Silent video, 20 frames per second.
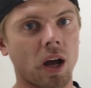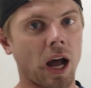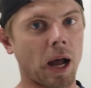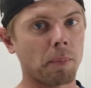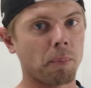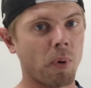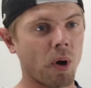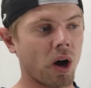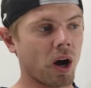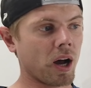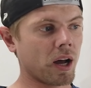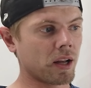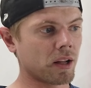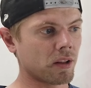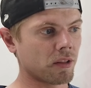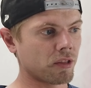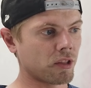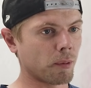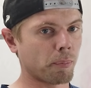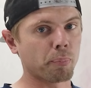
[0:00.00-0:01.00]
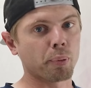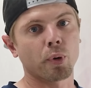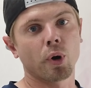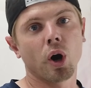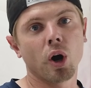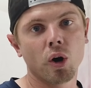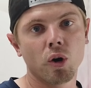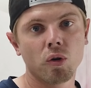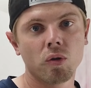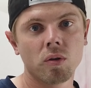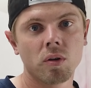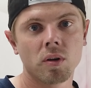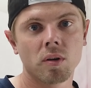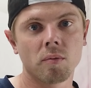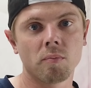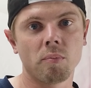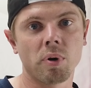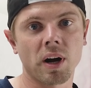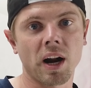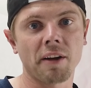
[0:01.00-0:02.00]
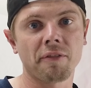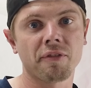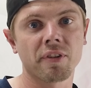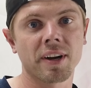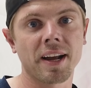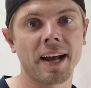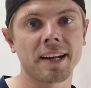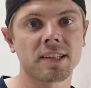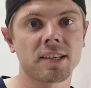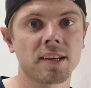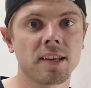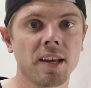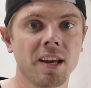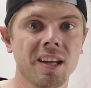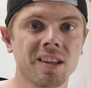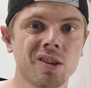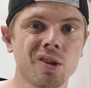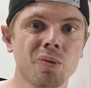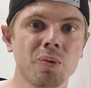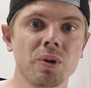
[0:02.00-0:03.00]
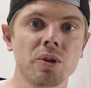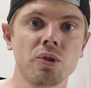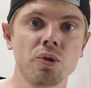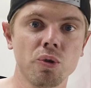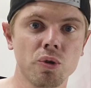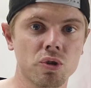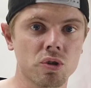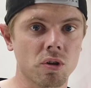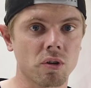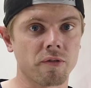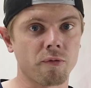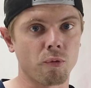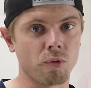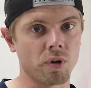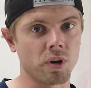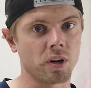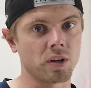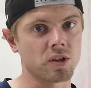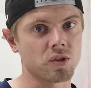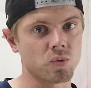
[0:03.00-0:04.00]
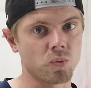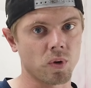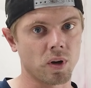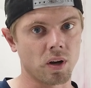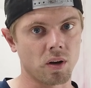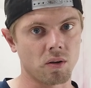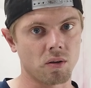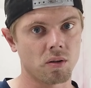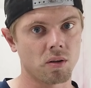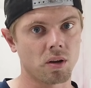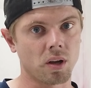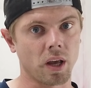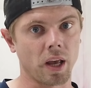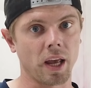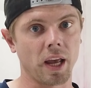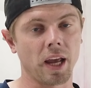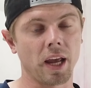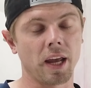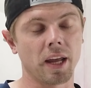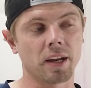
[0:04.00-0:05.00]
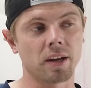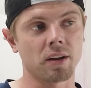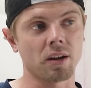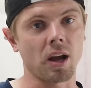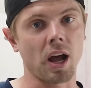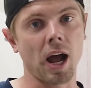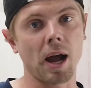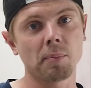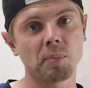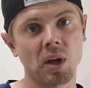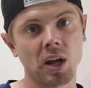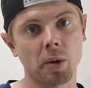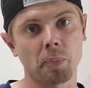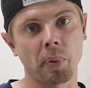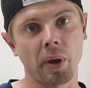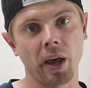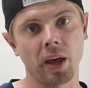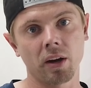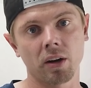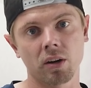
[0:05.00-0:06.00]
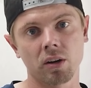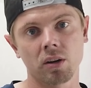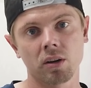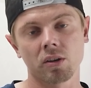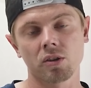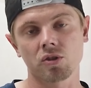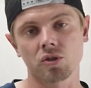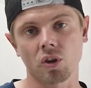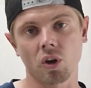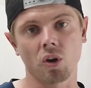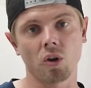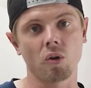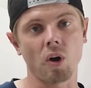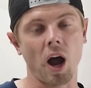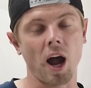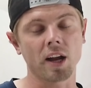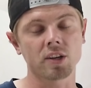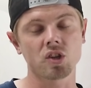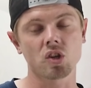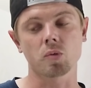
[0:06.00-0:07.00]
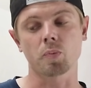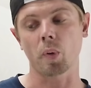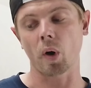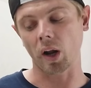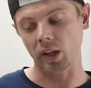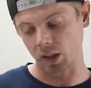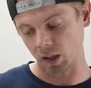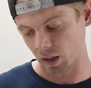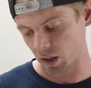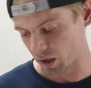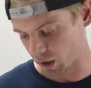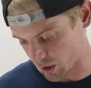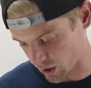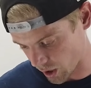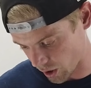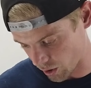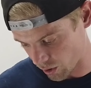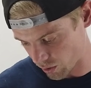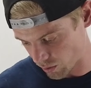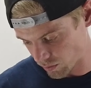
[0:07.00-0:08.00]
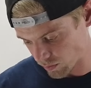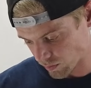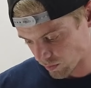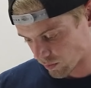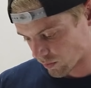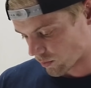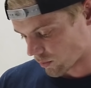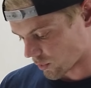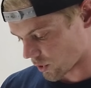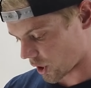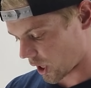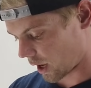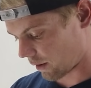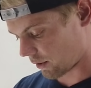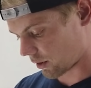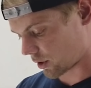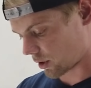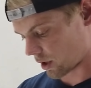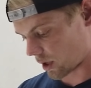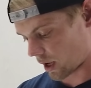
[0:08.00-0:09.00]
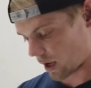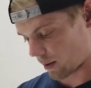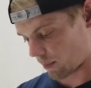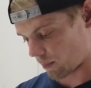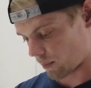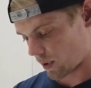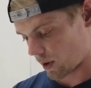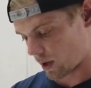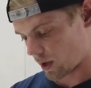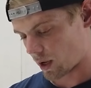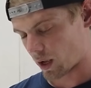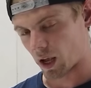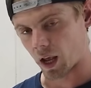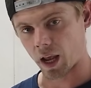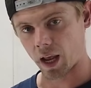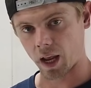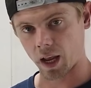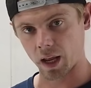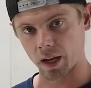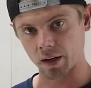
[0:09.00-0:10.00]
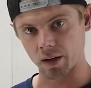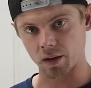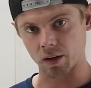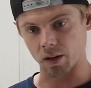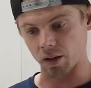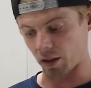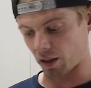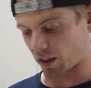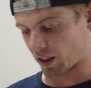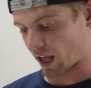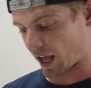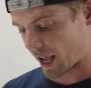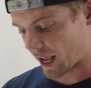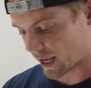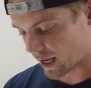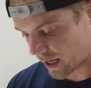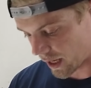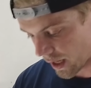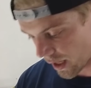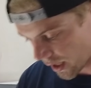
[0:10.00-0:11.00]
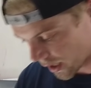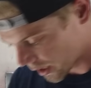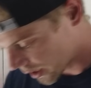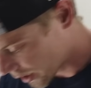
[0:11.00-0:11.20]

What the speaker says: I bought the Pro, but I forgot to get the reducer for it as well. And I'm not a painter, so I just brought the clear coat, gave it to them, and they